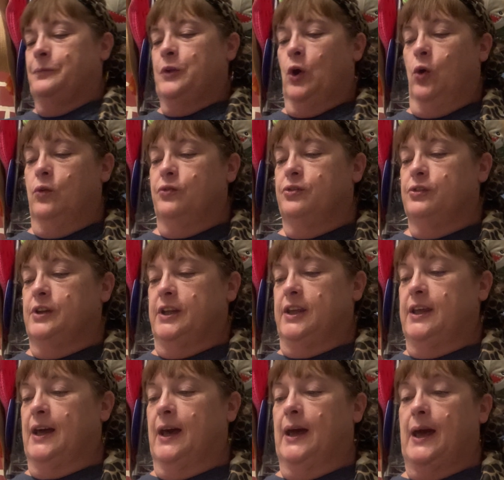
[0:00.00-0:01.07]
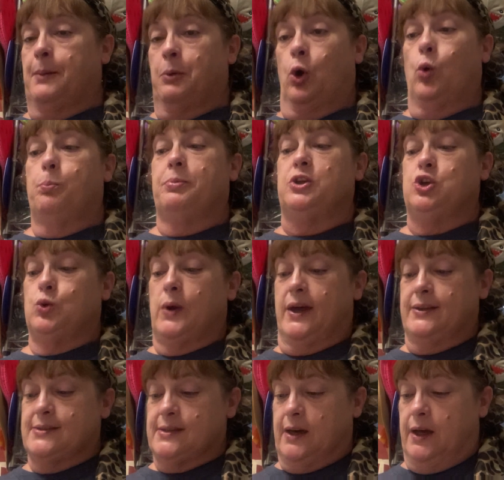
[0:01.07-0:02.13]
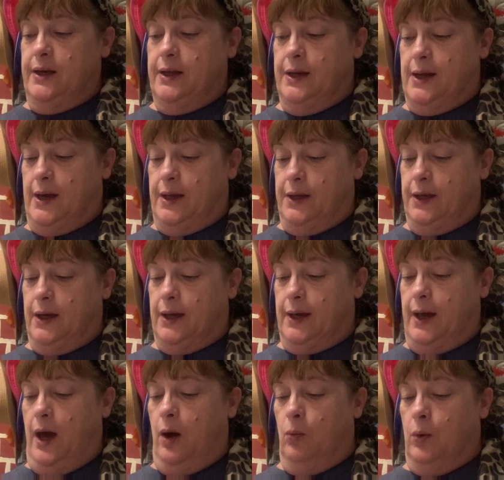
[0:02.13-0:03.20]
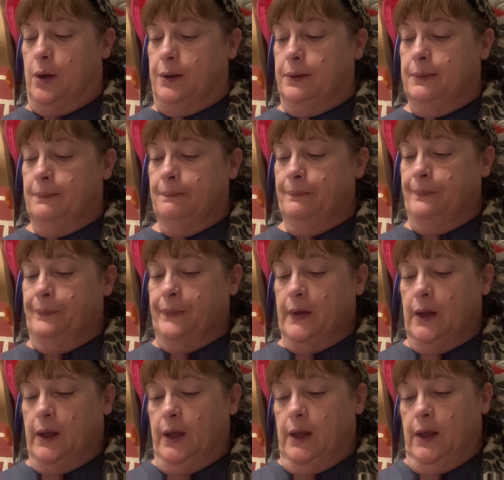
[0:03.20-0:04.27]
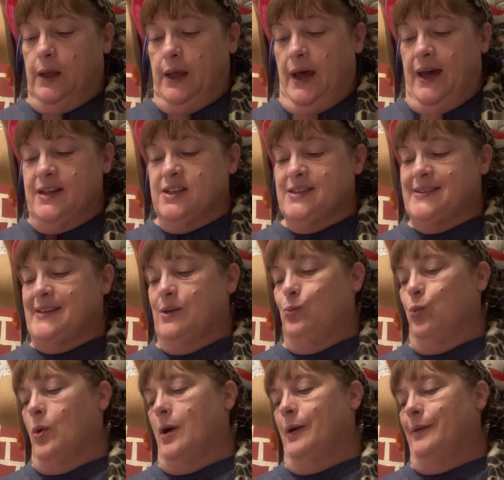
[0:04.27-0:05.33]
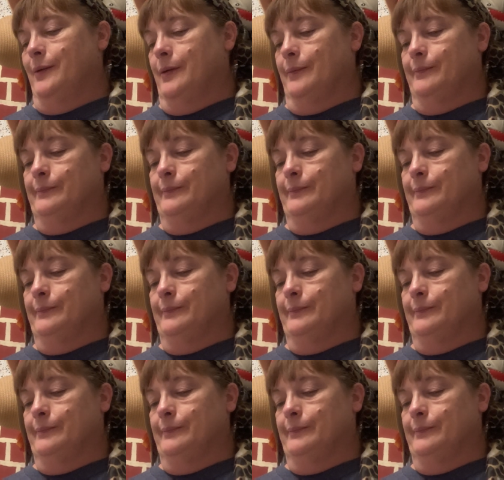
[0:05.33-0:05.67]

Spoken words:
hopefully, I'm hoping you guys got in on it and got one. I just did one,